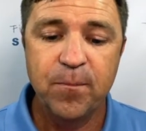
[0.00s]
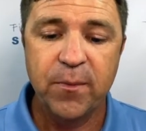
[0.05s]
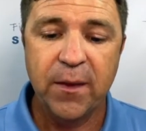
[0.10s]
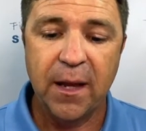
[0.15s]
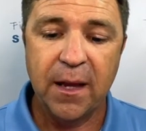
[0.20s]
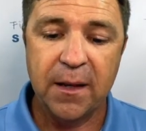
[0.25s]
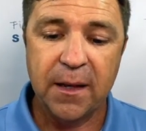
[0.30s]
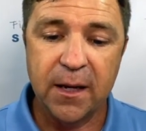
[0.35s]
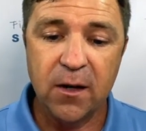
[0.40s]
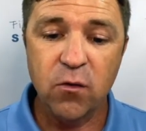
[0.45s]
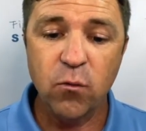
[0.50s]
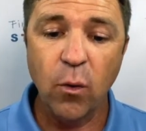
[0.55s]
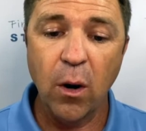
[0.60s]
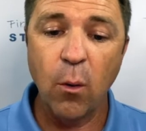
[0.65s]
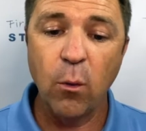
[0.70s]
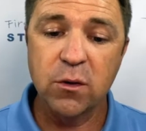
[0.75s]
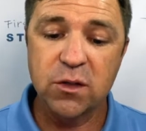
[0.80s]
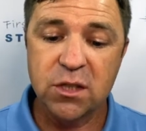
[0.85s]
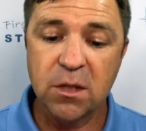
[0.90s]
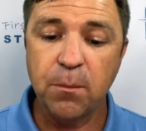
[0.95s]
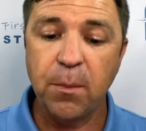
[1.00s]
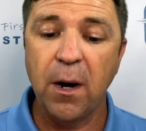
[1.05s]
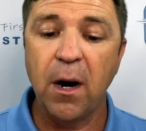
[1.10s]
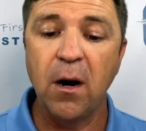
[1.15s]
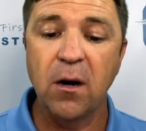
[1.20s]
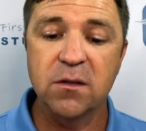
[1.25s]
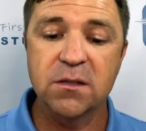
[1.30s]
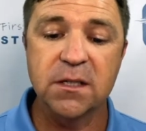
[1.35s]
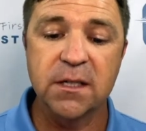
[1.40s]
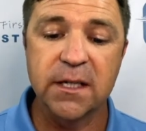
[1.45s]
And here's where I want you to
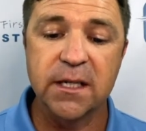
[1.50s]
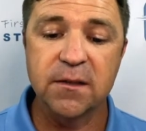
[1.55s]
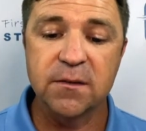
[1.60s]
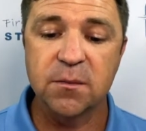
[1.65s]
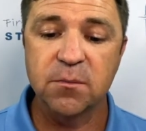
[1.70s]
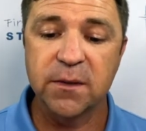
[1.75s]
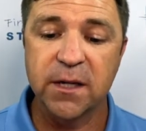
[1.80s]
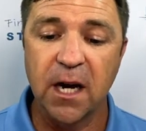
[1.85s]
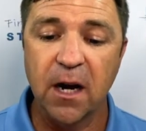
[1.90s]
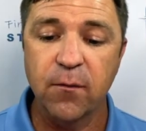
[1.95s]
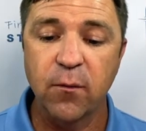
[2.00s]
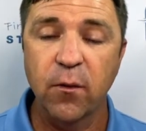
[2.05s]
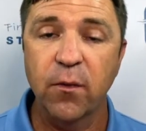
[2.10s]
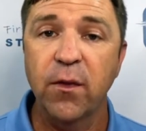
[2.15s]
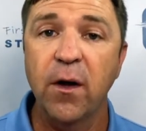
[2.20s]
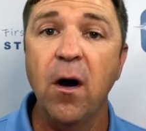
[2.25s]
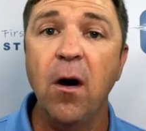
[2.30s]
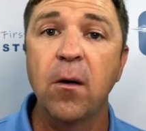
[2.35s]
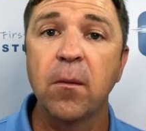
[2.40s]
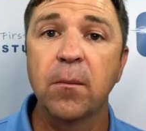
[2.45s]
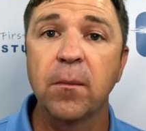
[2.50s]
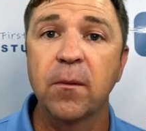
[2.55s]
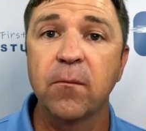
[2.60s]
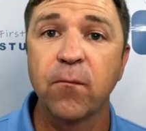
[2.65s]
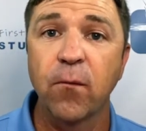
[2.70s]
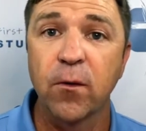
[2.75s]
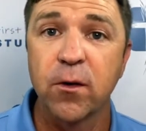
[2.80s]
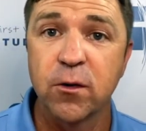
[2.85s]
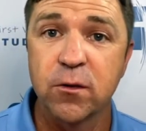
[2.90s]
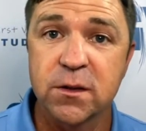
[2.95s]
pause and give some careful thought
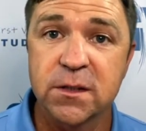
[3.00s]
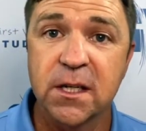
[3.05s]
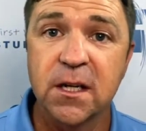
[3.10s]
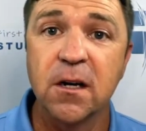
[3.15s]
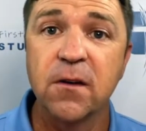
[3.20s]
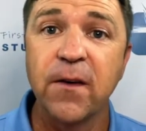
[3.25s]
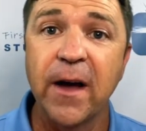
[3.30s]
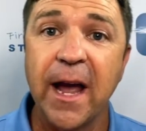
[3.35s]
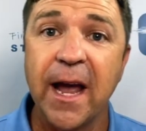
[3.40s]
for yourself